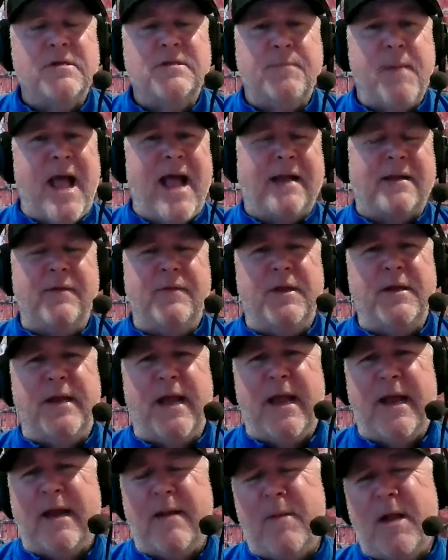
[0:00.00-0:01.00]
back in the
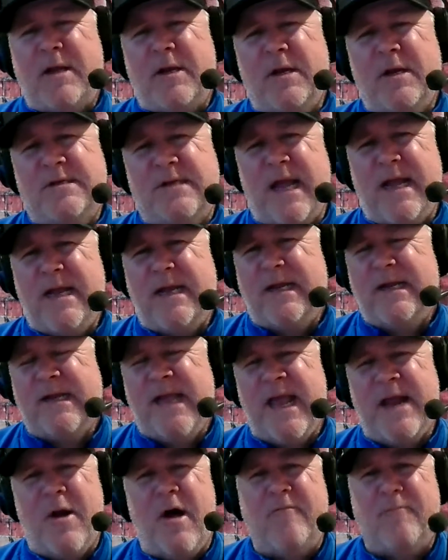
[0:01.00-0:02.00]
day, and I'm not going to say
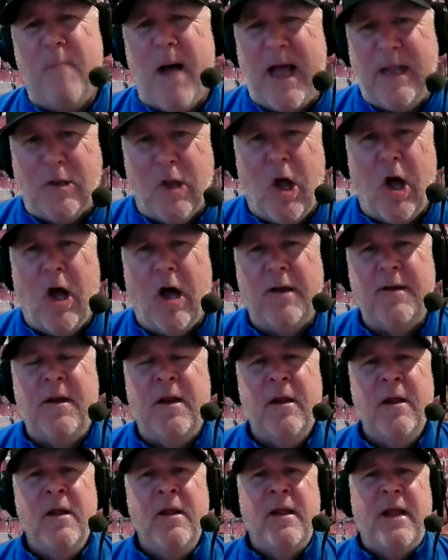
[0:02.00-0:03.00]
get off my lawn,
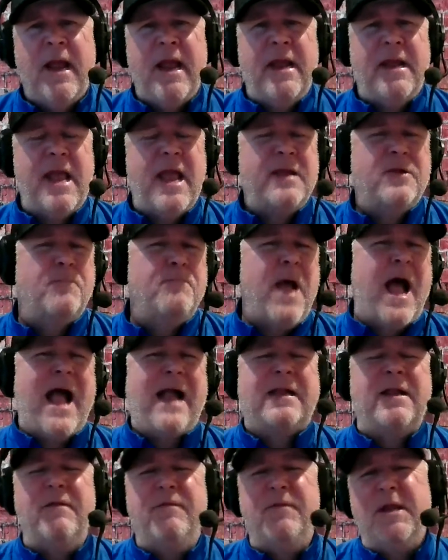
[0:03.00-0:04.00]
and
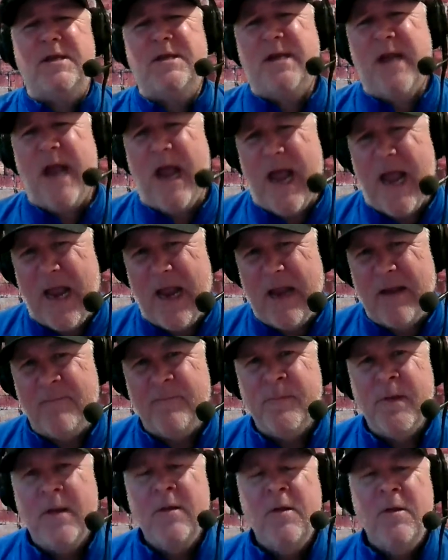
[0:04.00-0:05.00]
back in the day,
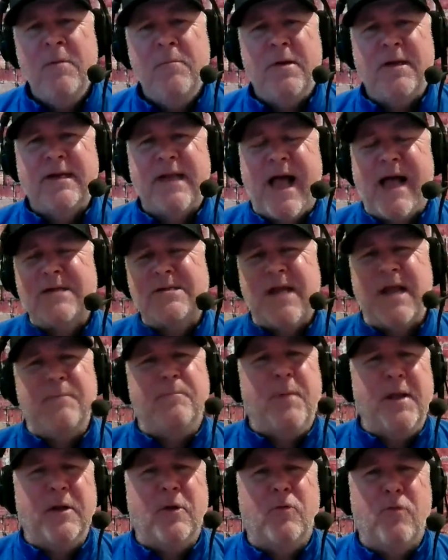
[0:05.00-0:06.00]
but guys like
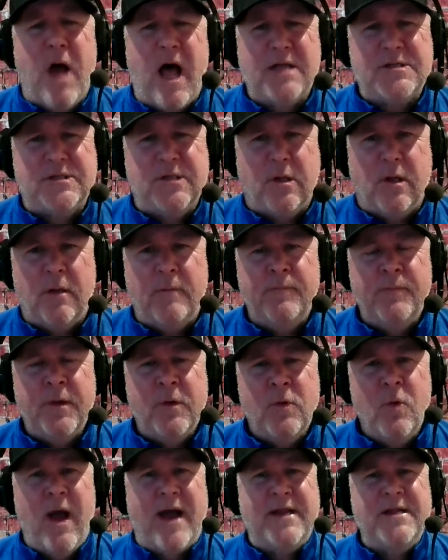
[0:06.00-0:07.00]
Bill Russell,
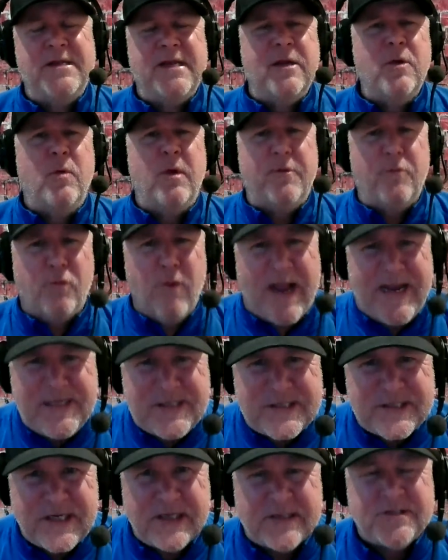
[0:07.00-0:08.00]
who had to deal with
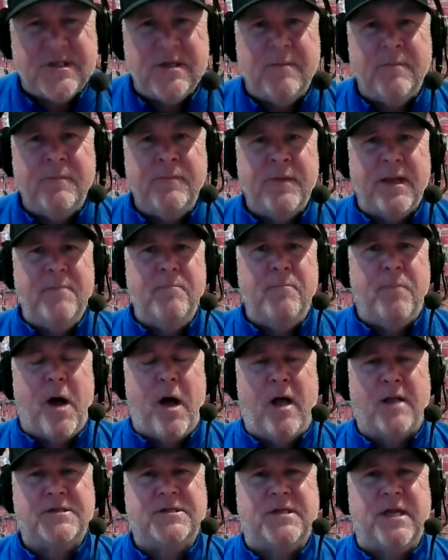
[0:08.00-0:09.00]
racism in
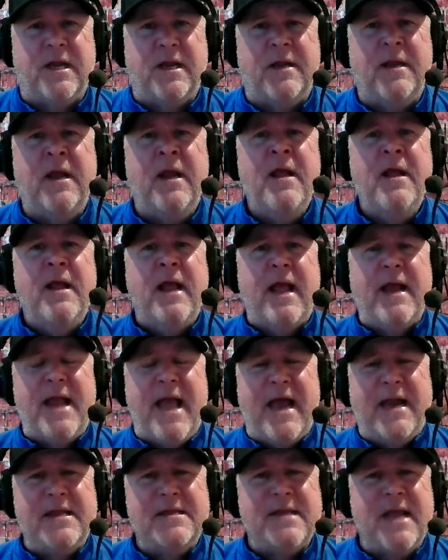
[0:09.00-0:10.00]
Boston and
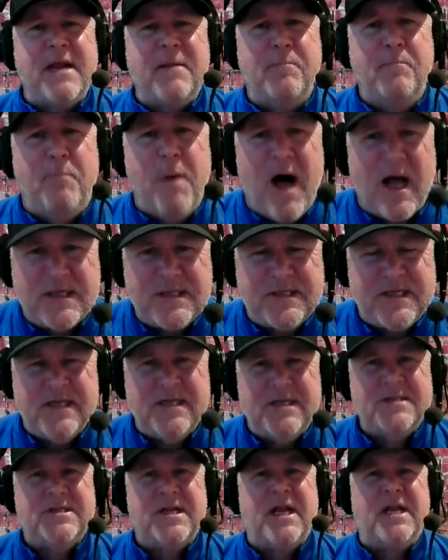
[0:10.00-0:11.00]
had to take
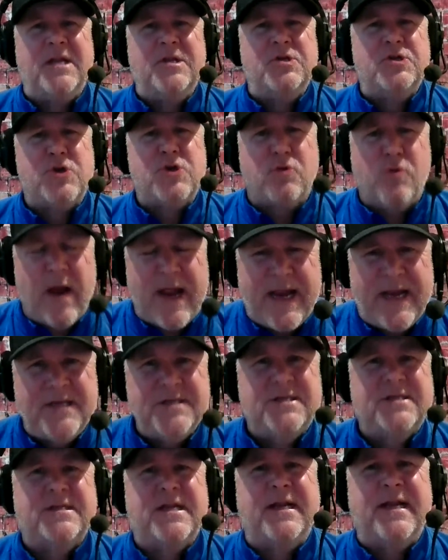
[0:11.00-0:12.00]
buses and
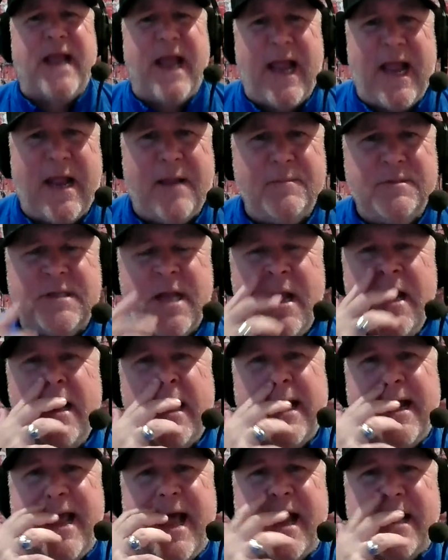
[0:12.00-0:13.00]
trains to games
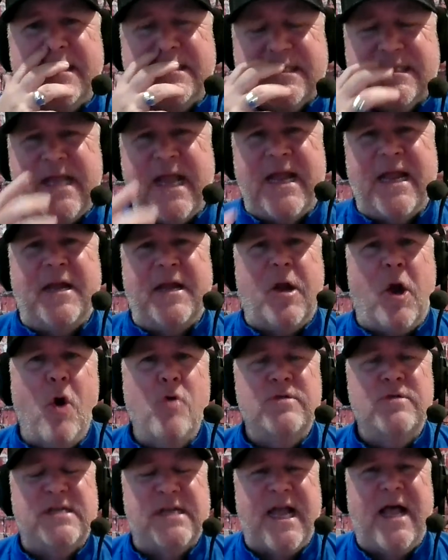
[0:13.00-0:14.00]
and had to stay in
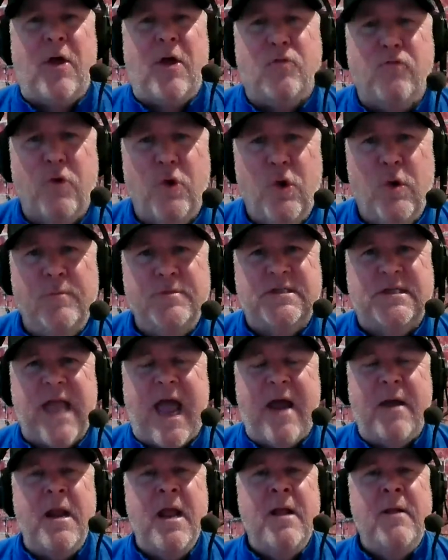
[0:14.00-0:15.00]
hotel rooms
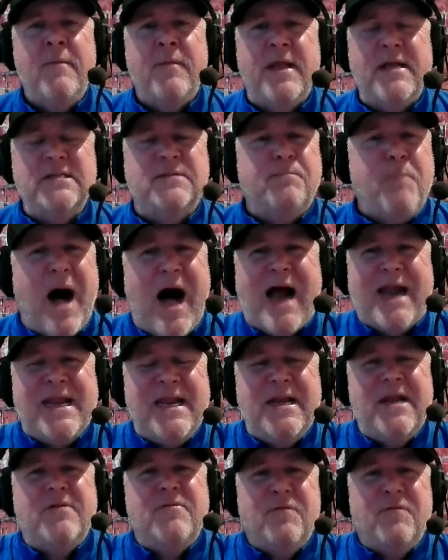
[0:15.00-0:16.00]
that his body
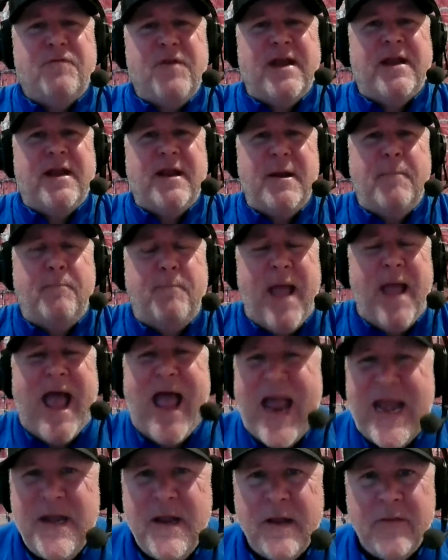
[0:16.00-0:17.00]
didn't fit in a
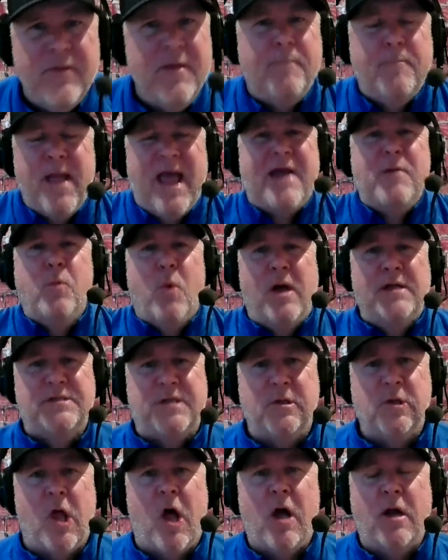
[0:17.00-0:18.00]
bed. The bed
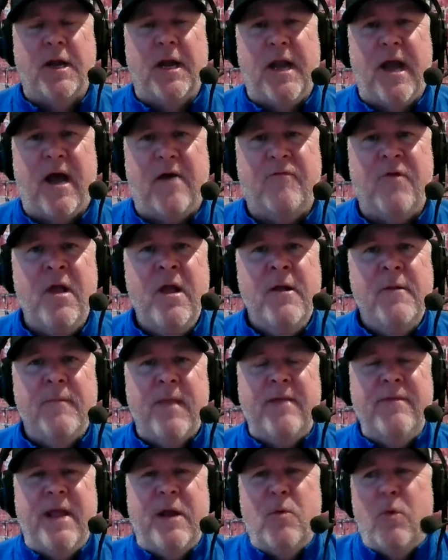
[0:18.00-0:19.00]
wasn't long enough.
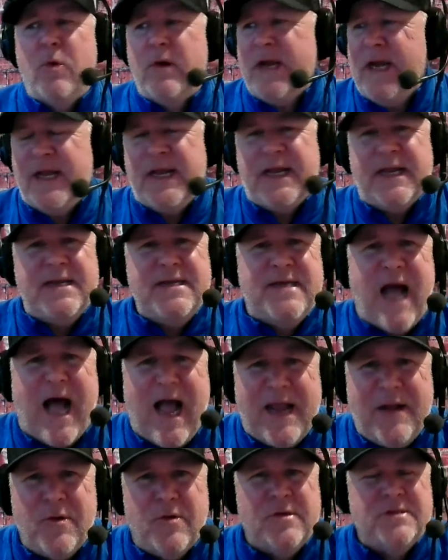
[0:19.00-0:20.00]
And they were eating in
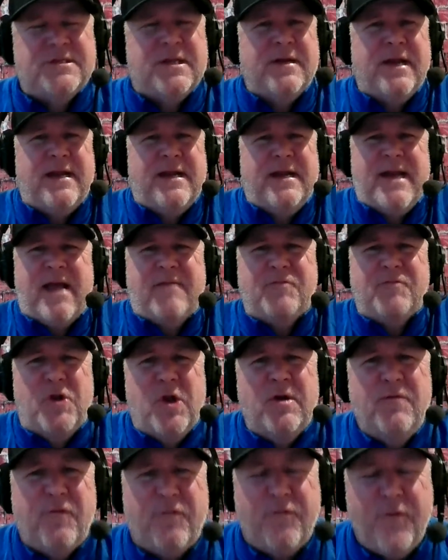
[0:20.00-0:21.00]
diners and they didn't have
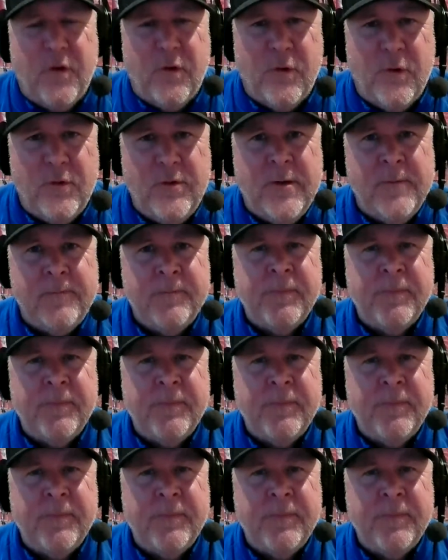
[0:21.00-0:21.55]
good food.